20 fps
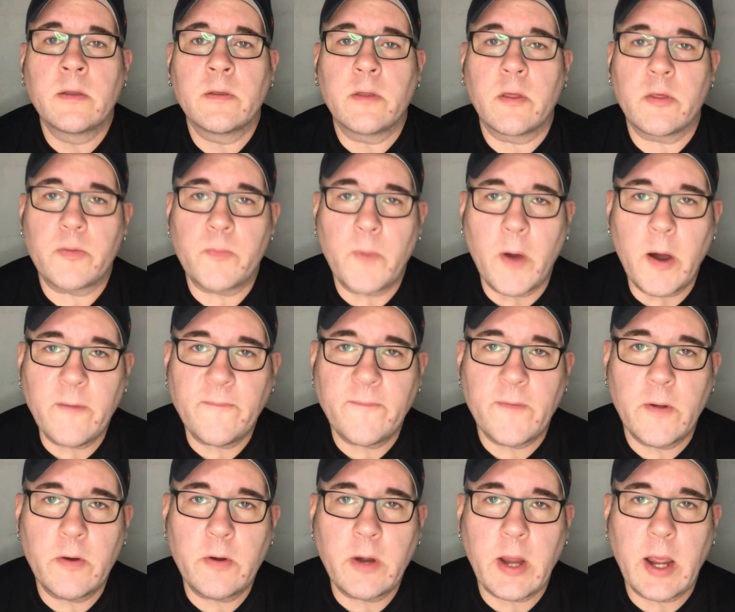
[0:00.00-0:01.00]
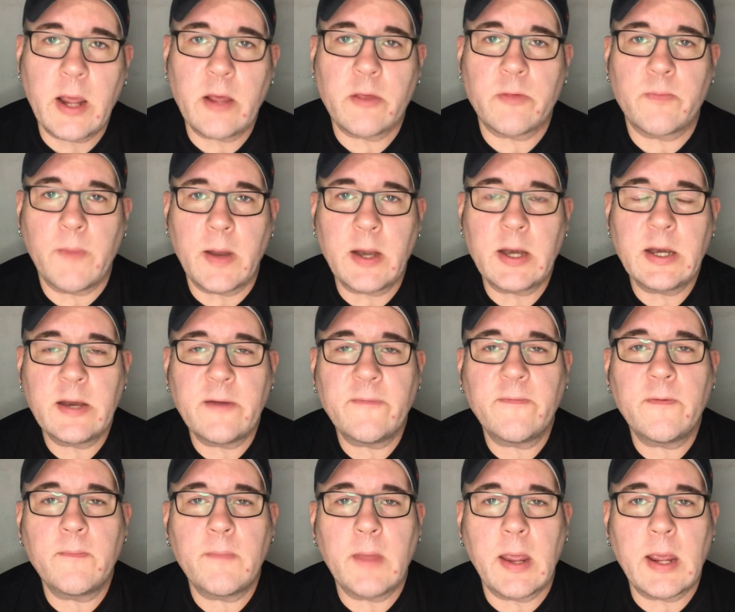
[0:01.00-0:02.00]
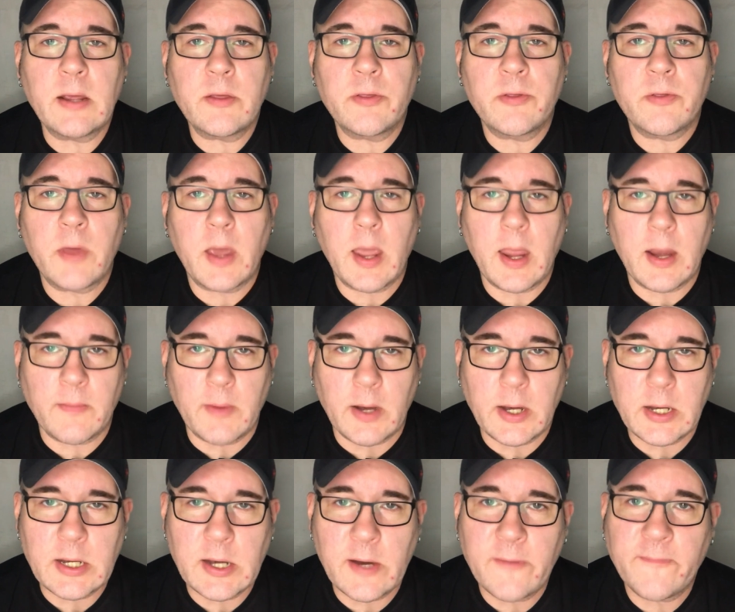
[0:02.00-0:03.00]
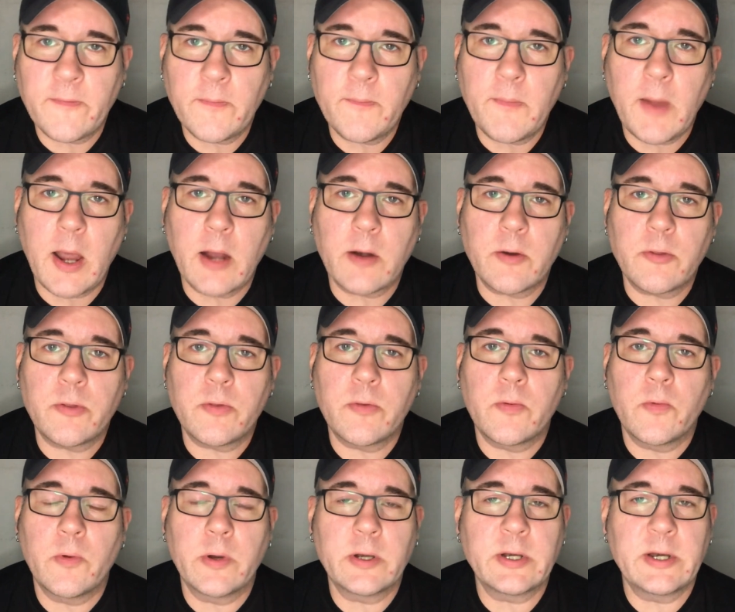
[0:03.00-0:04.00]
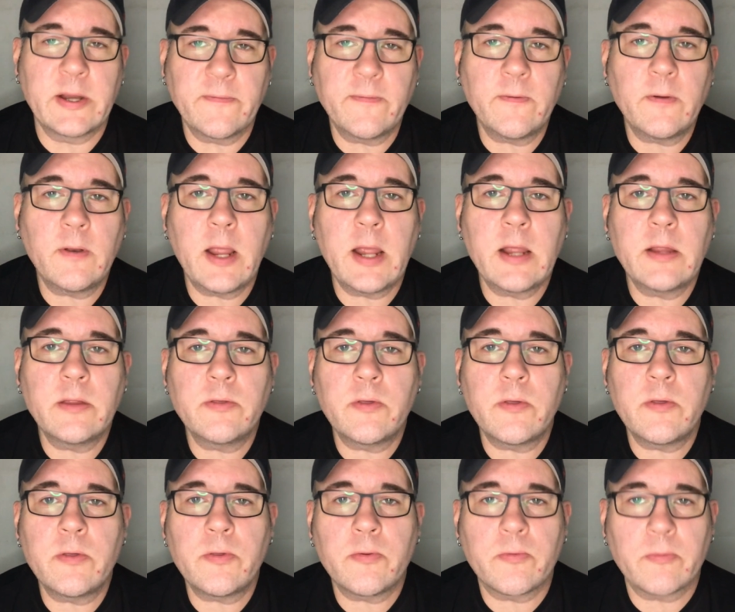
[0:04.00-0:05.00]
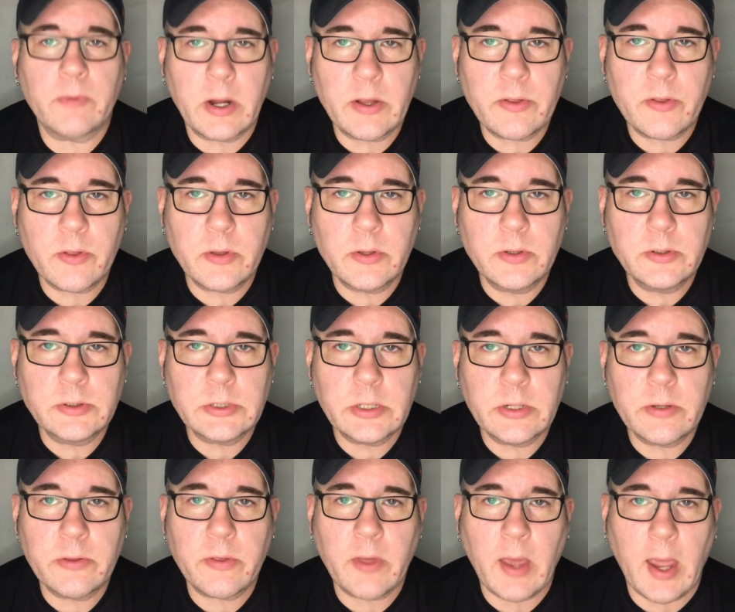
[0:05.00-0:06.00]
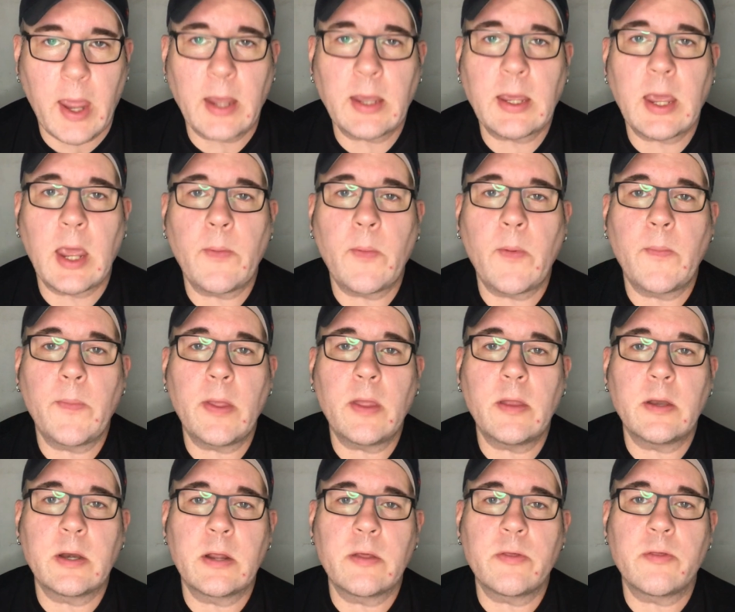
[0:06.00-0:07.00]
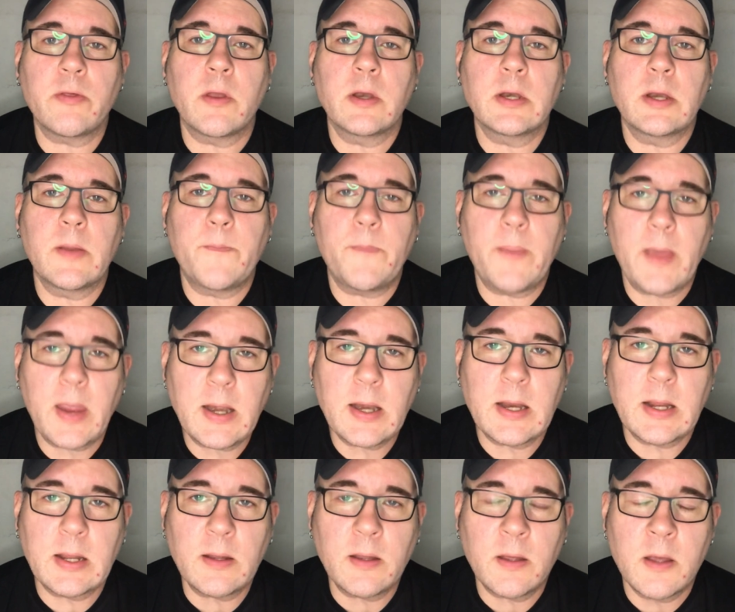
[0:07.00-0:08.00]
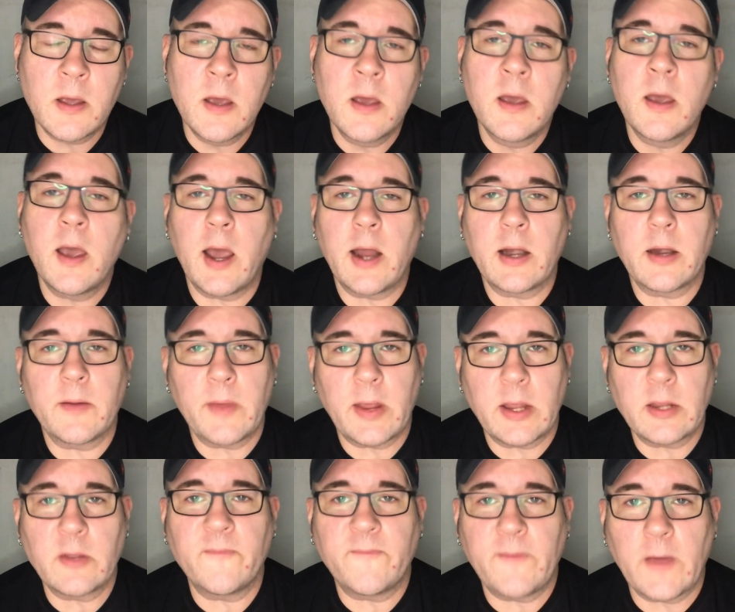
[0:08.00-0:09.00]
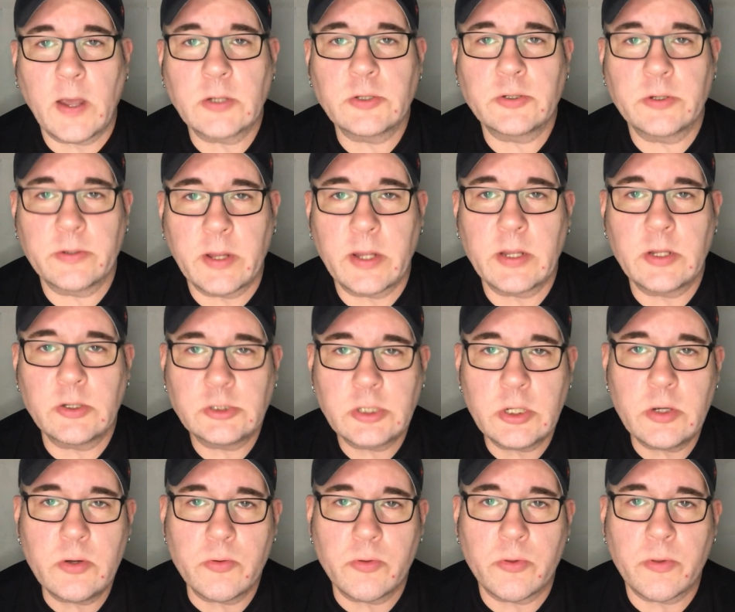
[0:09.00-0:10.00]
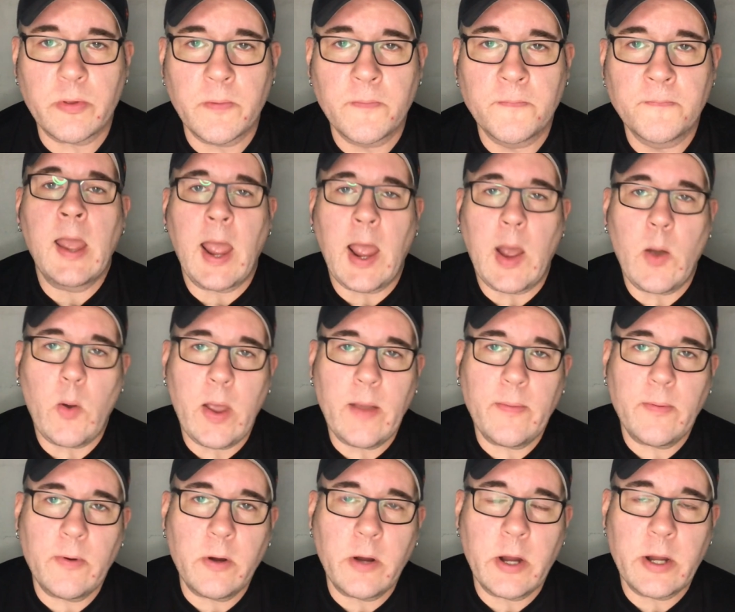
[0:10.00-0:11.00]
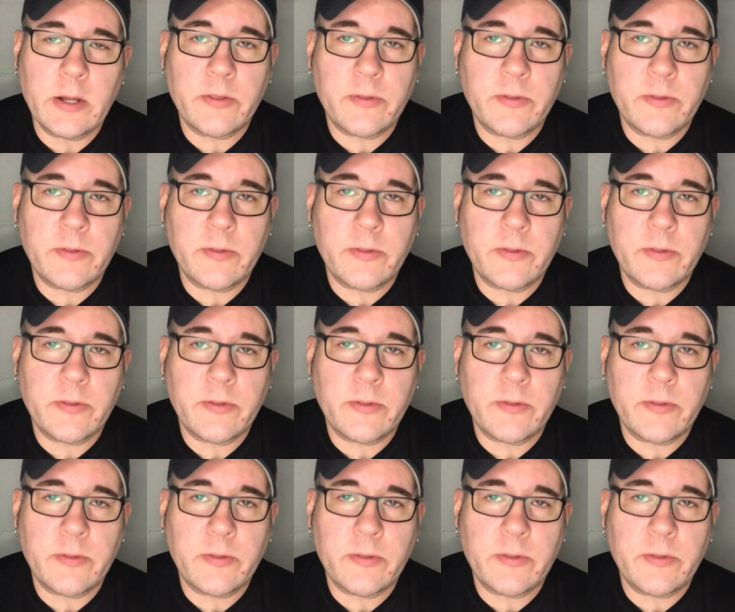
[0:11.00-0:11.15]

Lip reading: The smartphone has many different makes and many different models with different lenses, resolutions, and capabilities depending on the manufacturer that you choose. However, it